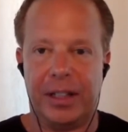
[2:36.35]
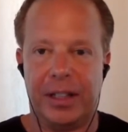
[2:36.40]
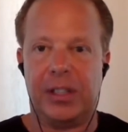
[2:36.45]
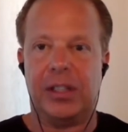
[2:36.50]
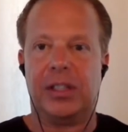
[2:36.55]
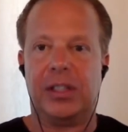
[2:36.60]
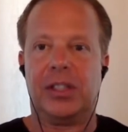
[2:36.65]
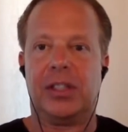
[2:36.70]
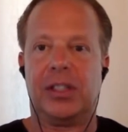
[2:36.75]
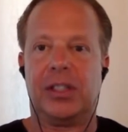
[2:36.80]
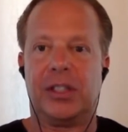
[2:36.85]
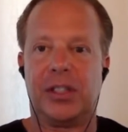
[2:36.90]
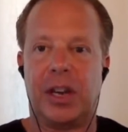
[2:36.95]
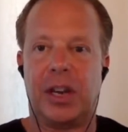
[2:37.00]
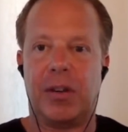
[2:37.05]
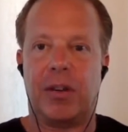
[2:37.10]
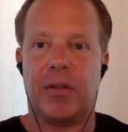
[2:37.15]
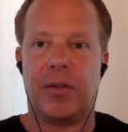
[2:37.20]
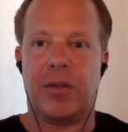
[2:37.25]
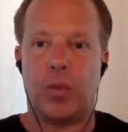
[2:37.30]
This is the
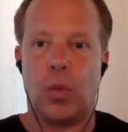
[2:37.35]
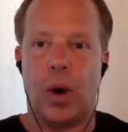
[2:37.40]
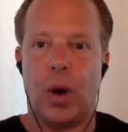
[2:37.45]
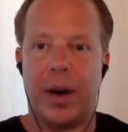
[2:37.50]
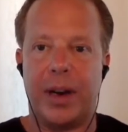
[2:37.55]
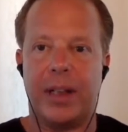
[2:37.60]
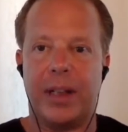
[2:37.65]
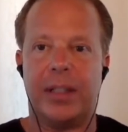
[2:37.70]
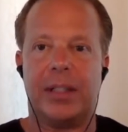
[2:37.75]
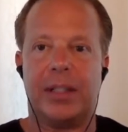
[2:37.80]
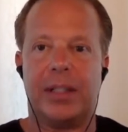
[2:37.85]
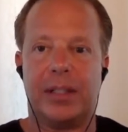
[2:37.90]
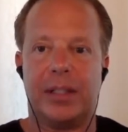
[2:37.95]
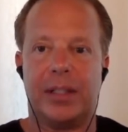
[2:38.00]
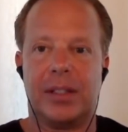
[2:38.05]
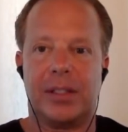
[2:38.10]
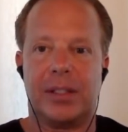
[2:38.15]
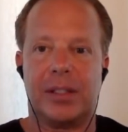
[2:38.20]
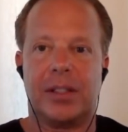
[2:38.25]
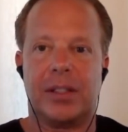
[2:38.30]
center of oneness.
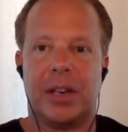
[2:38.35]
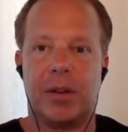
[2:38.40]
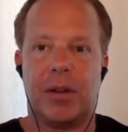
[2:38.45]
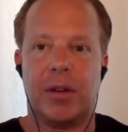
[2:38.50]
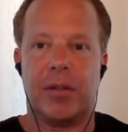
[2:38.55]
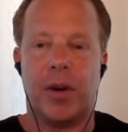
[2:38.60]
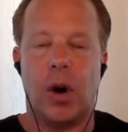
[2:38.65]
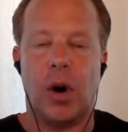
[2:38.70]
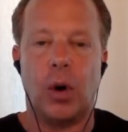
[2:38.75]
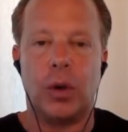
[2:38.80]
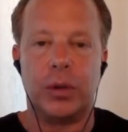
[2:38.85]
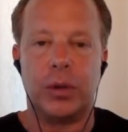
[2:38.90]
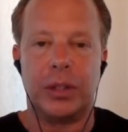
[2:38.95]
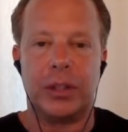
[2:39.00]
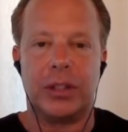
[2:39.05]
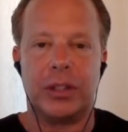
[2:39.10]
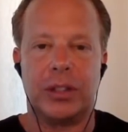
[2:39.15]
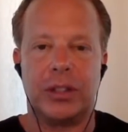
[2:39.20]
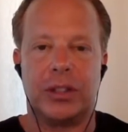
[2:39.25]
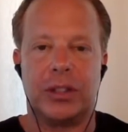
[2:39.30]
This is the center of
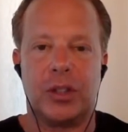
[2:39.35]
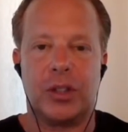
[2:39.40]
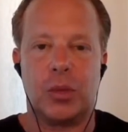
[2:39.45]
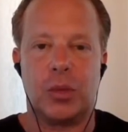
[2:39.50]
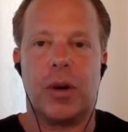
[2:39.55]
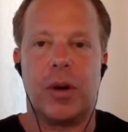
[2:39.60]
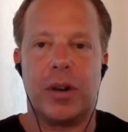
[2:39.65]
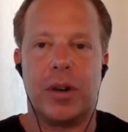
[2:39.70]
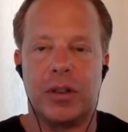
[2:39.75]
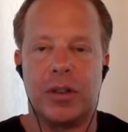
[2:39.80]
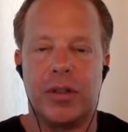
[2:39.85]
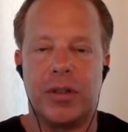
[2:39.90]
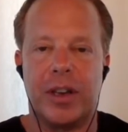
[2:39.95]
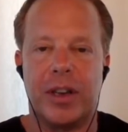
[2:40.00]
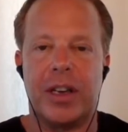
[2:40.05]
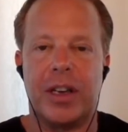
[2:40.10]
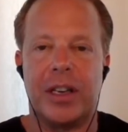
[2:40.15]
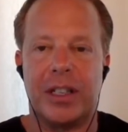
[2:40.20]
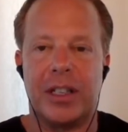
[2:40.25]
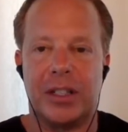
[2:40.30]
wholeness. This is where our
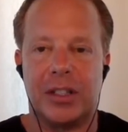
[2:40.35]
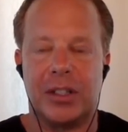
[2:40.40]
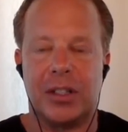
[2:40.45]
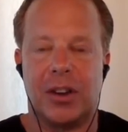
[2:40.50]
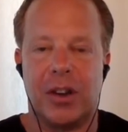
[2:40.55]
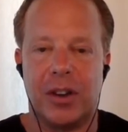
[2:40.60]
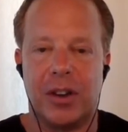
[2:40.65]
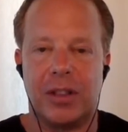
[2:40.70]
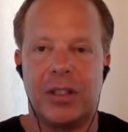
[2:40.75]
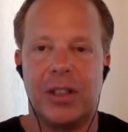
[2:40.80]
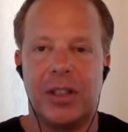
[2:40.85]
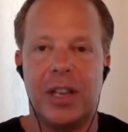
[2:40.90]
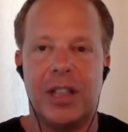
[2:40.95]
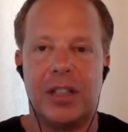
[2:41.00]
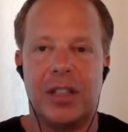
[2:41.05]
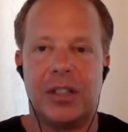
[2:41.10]
divinity starts.